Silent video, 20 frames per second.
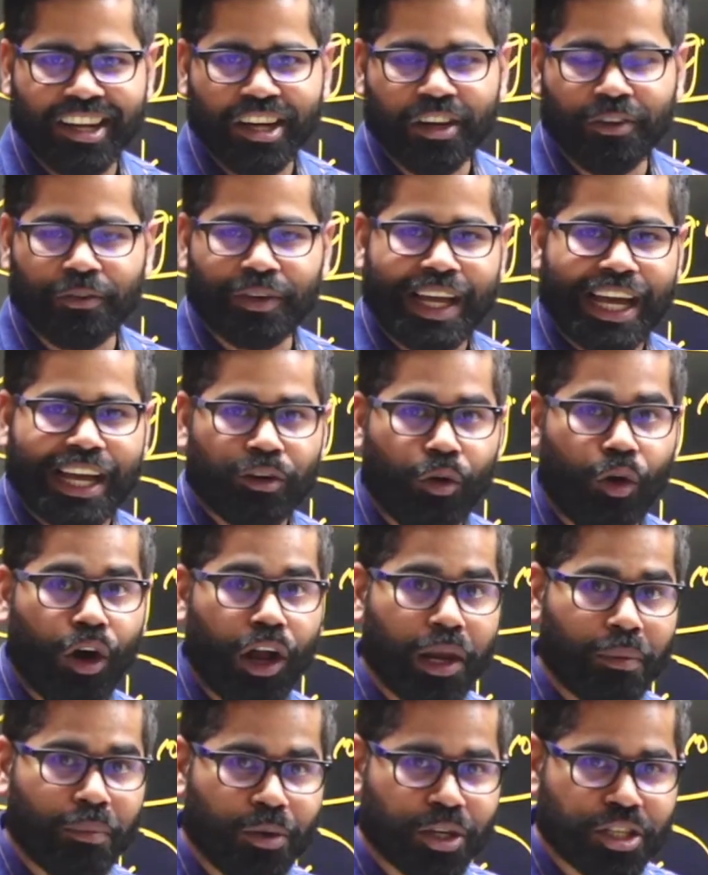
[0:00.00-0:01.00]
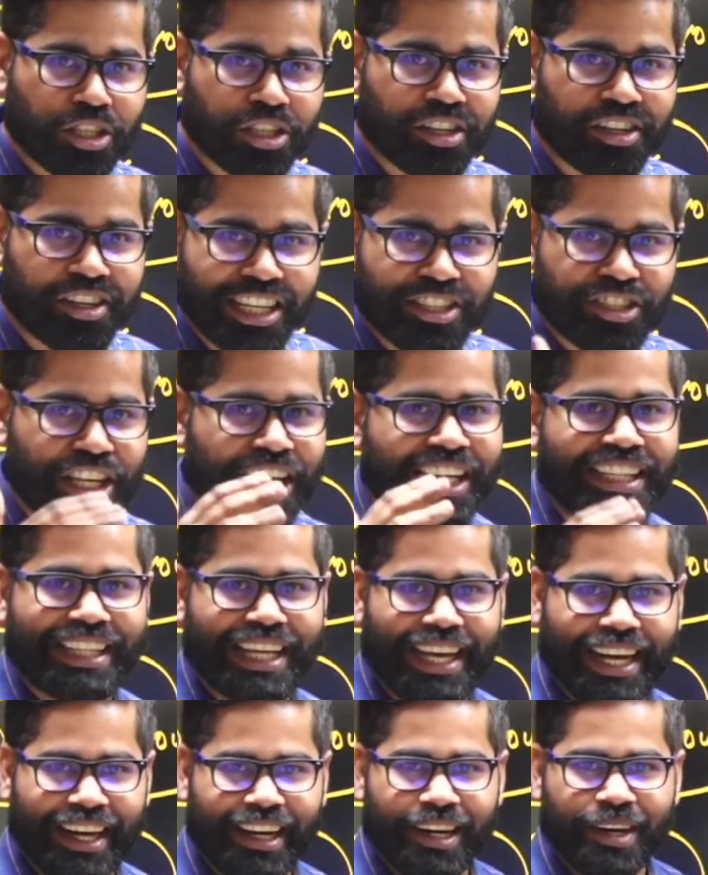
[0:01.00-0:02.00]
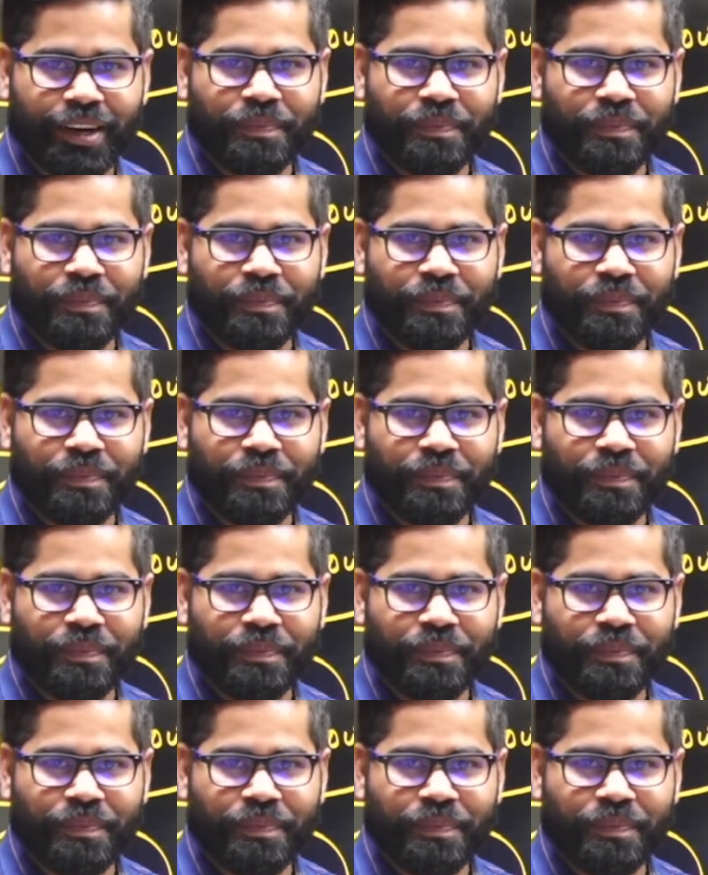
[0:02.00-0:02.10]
we are almost reaching there,